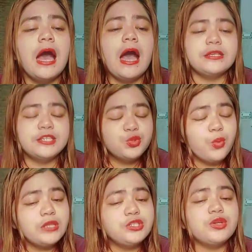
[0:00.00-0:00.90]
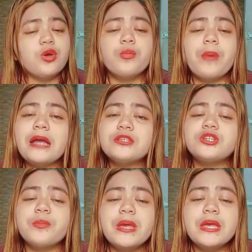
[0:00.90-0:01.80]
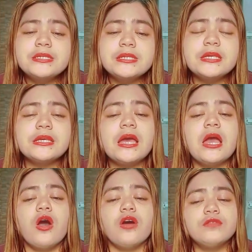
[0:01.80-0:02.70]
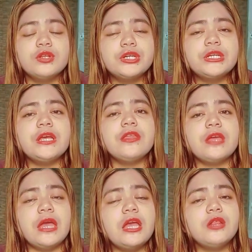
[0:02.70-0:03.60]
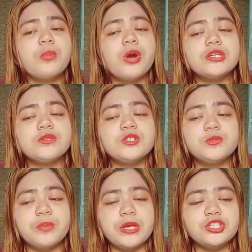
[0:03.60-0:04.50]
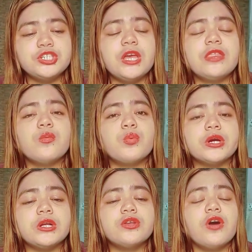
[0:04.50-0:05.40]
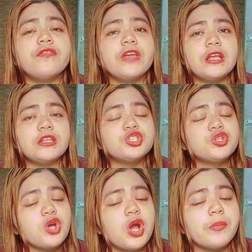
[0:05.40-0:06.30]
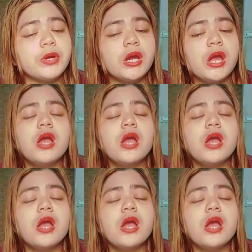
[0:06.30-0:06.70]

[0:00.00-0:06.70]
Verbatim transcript: I just want to go back to the basic of learning the eight parts of speech in the world of English grammar.